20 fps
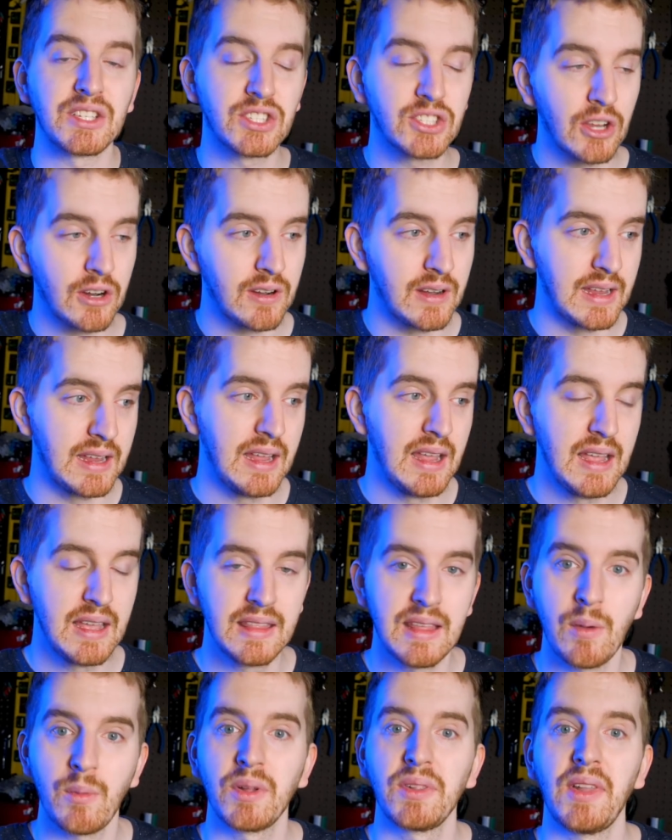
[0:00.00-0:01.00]
sturdy
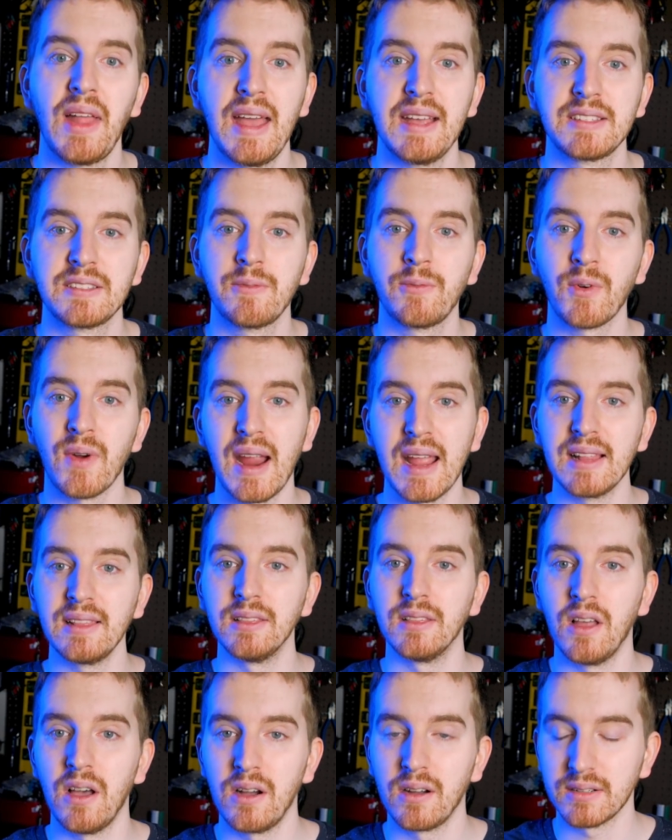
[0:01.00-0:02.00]
that will last for a
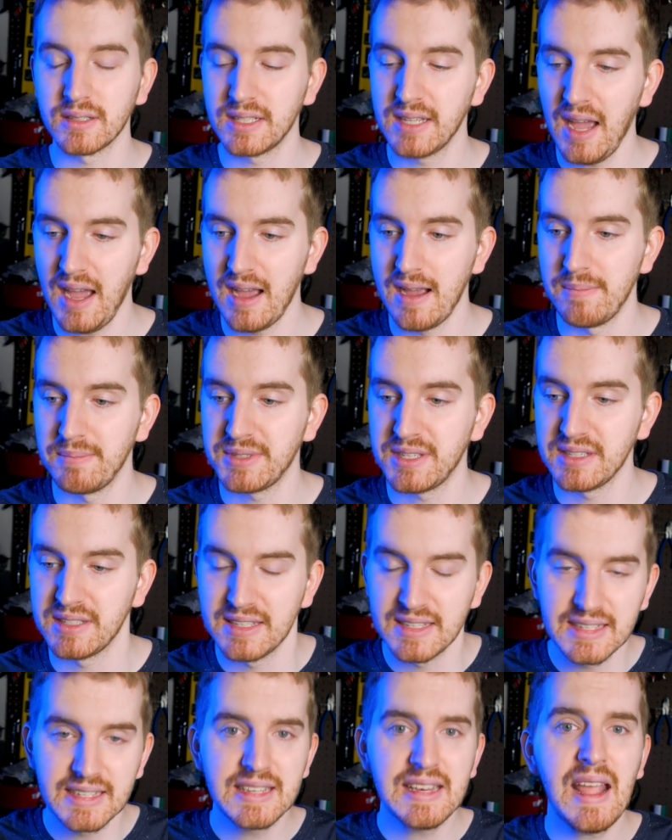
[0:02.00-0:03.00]
long time, since
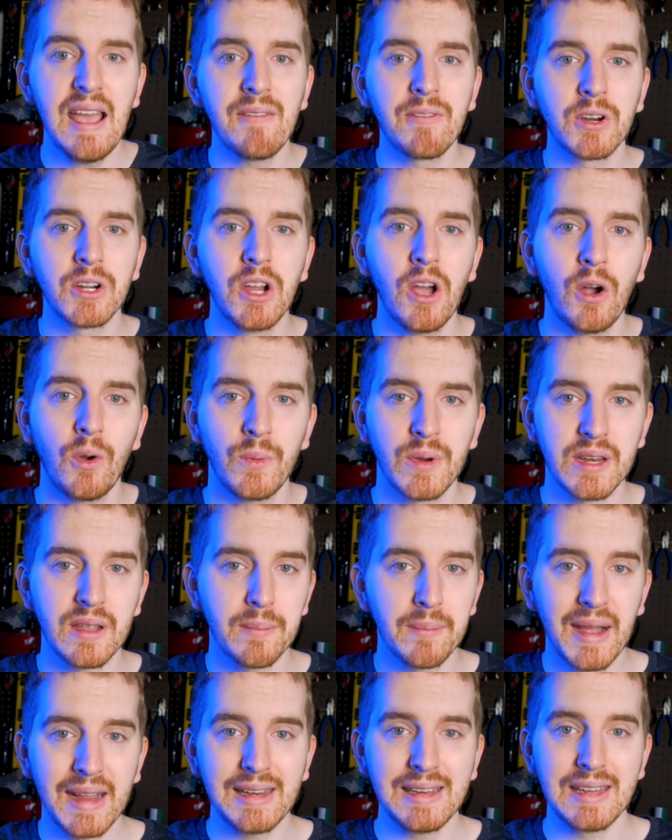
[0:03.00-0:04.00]
you never know when you
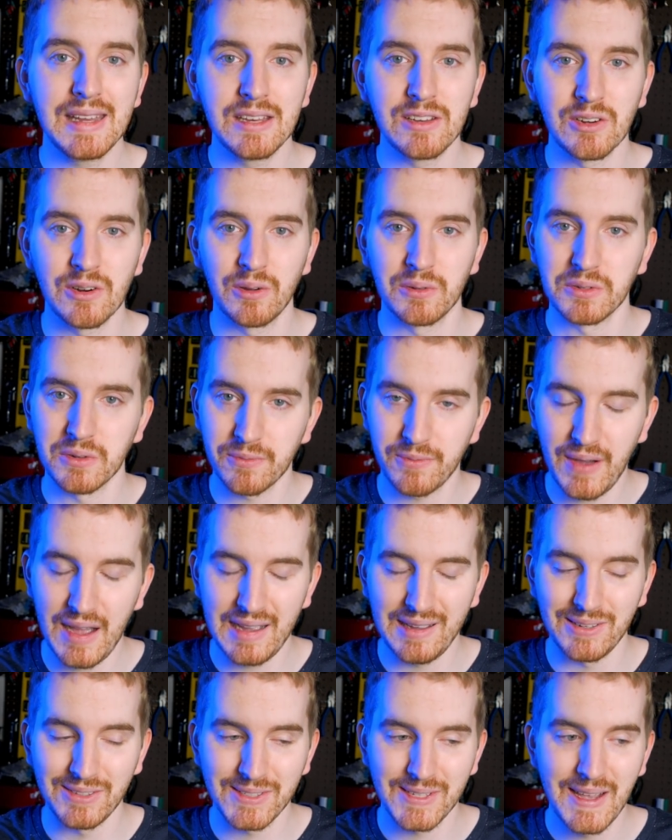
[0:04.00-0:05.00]
might need your older
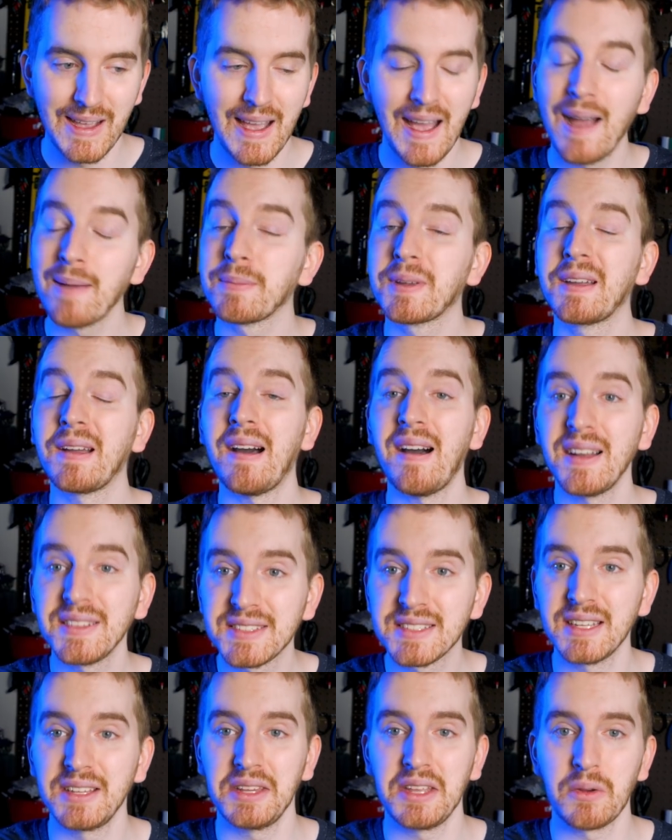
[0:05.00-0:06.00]
files. I'm
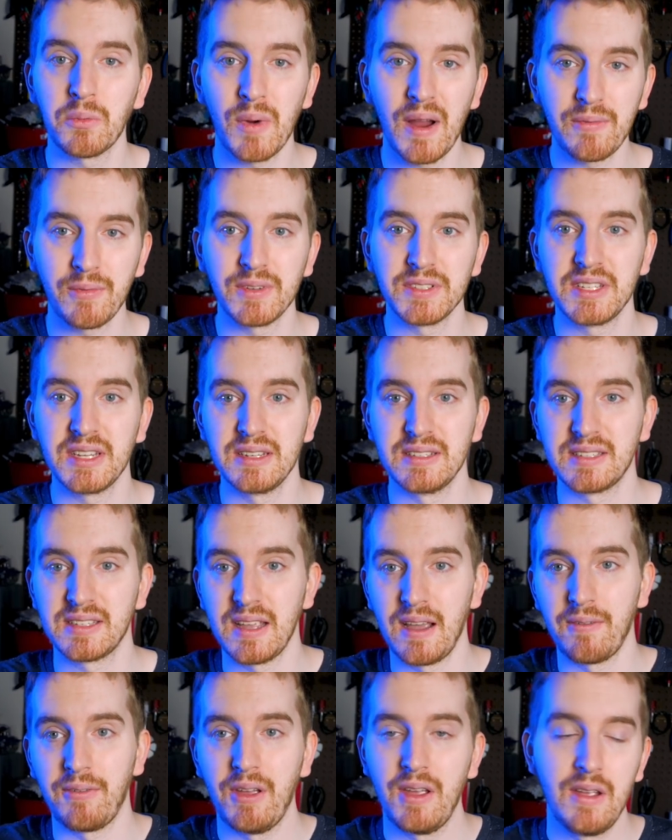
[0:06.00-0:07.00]
constantly referencing
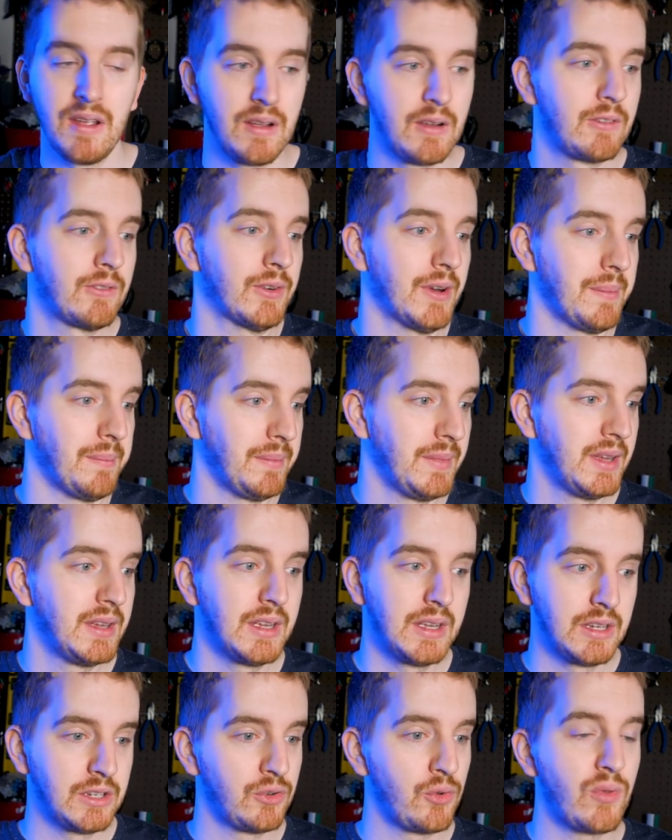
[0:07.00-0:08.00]
stuff from
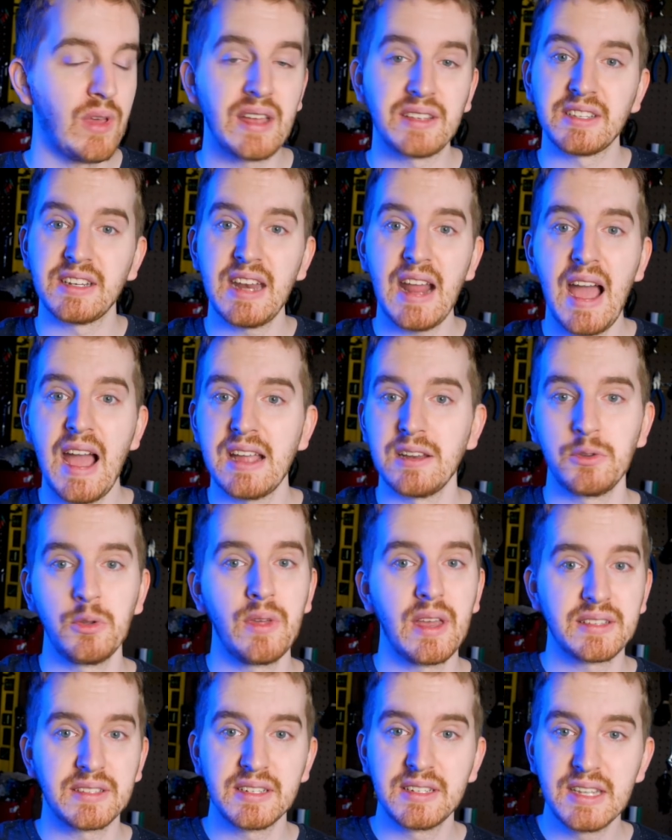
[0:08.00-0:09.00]
2009,
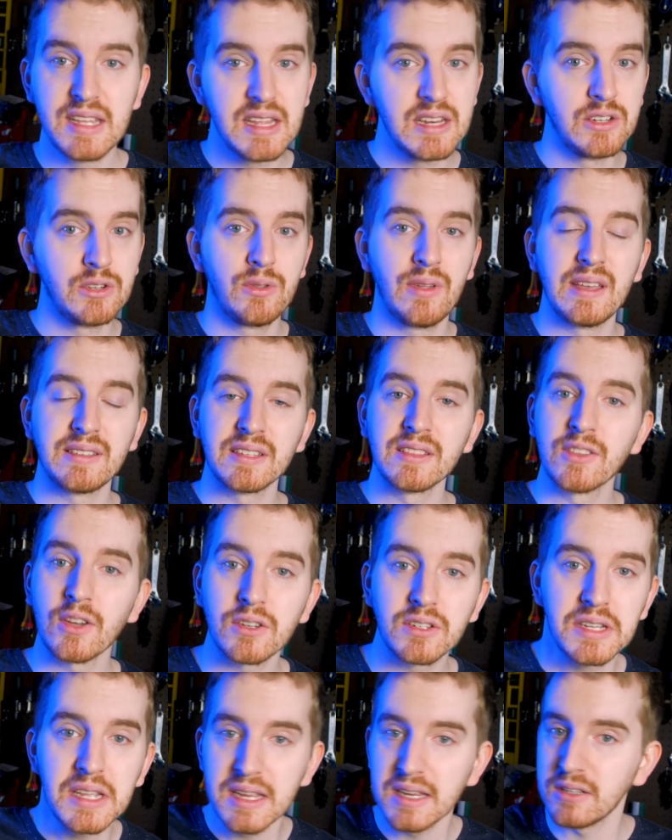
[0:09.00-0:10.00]
2010,
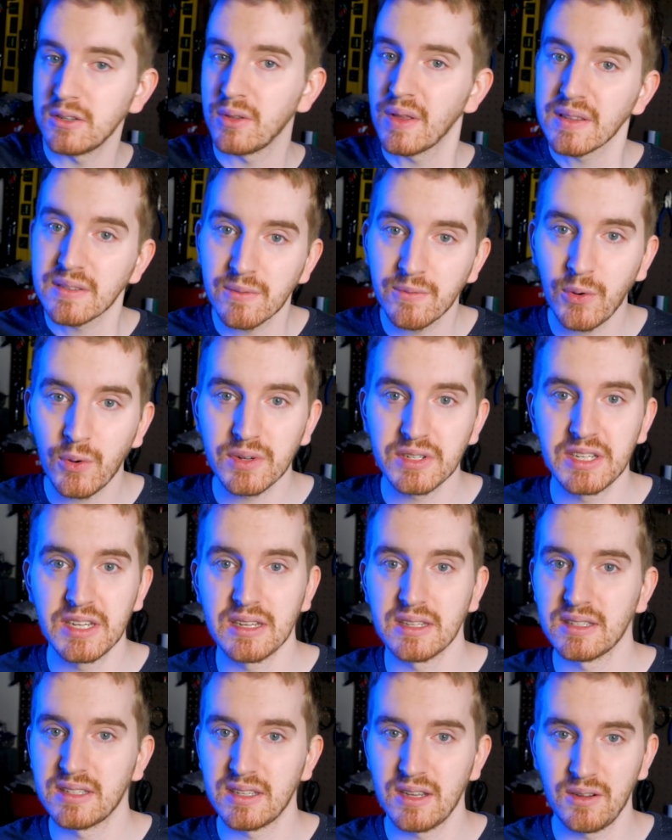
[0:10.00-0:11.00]
2013,
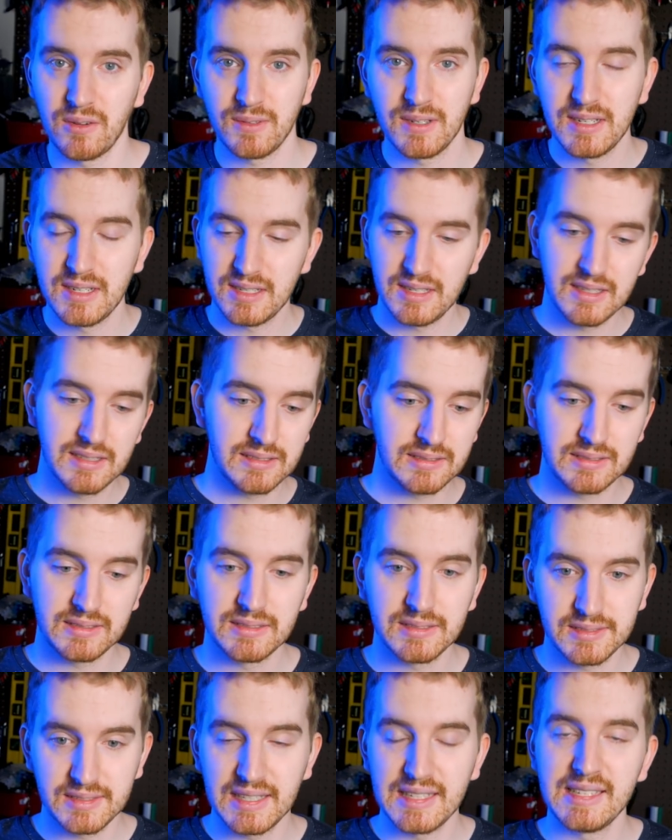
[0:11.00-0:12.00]
2014, so
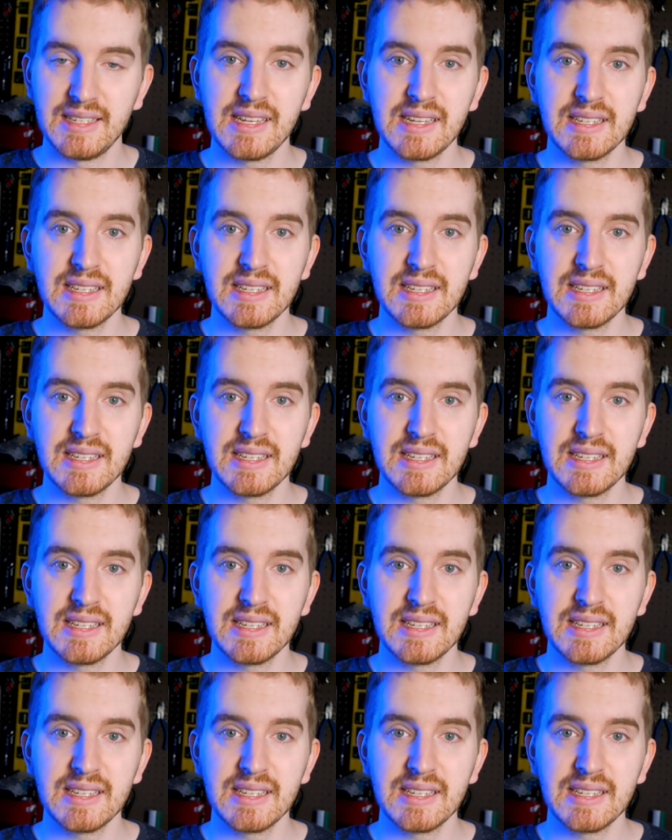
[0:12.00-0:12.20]
it